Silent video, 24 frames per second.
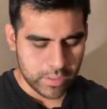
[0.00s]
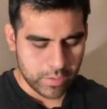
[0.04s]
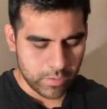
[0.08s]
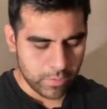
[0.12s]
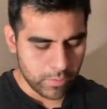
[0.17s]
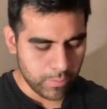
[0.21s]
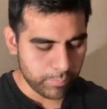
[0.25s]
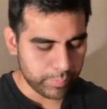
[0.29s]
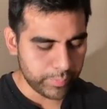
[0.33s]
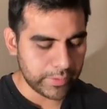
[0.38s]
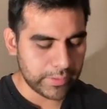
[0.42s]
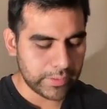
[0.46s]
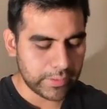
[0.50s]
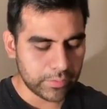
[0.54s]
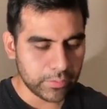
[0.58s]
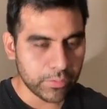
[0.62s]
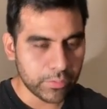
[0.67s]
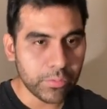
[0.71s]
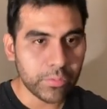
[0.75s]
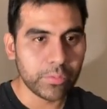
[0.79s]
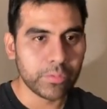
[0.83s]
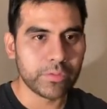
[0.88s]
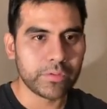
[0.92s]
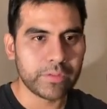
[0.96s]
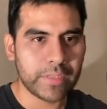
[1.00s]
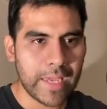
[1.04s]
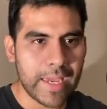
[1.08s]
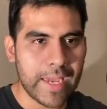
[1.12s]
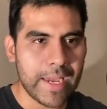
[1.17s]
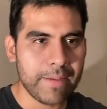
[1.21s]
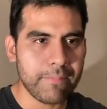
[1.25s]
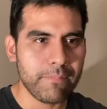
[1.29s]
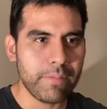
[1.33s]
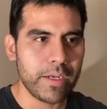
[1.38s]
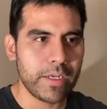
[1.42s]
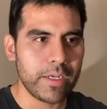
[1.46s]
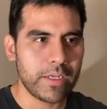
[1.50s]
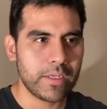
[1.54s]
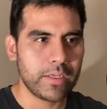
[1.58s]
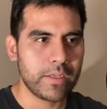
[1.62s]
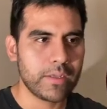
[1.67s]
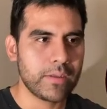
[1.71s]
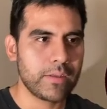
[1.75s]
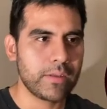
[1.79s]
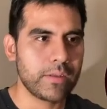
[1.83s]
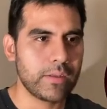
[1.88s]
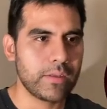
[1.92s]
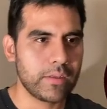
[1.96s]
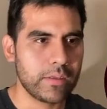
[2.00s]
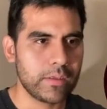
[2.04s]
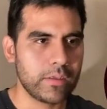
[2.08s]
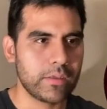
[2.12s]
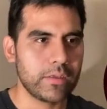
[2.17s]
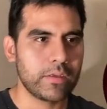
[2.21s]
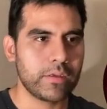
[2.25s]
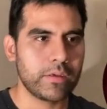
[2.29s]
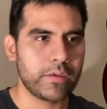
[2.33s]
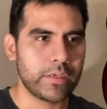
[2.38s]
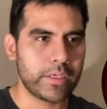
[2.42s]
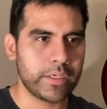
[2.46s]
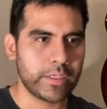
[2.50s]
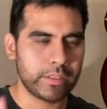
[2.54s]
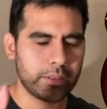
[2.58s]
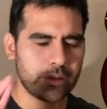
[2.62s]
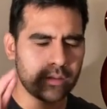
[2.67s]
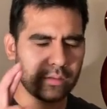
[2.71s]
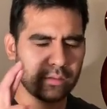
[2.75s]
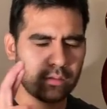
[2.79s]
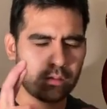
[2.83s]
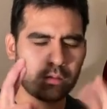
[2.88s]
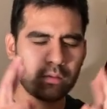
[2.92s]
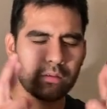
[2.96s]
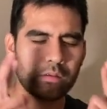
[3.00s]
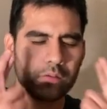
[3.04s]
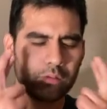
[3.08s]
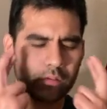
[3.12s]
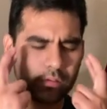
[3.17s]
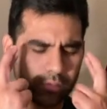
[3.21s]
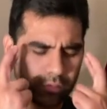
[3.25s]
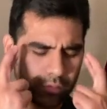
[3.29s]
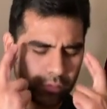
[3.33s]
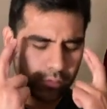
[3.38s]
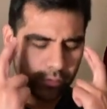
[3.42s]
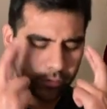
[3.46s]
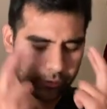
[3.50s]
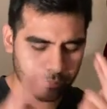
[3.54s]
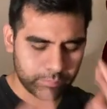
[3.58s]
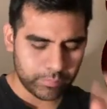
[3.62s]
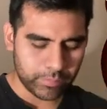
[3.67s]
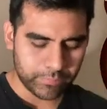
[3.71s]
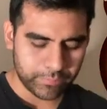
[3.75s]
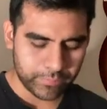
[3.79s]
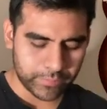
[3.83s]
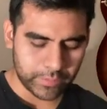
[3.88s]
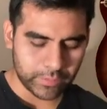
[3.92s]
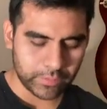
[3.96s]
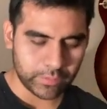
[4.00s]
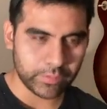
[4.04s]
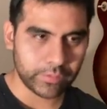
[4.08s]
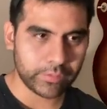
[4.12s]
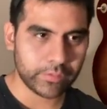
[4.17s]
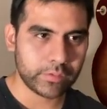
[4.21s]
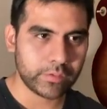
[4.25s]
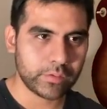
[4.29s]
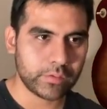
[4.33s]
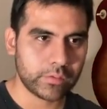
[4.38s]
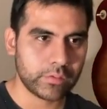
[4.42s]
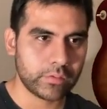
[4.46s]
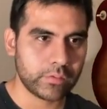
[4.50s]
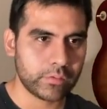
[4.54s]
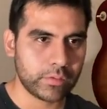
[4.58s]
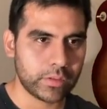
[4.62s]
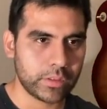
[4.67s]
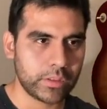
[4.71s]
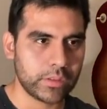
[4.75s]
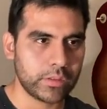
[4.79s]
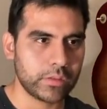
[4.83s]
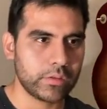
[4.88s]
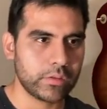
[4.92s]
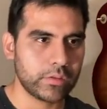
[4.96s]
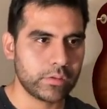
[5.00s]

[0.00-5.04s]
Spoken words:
a new tab. All right, cross my fingers, right?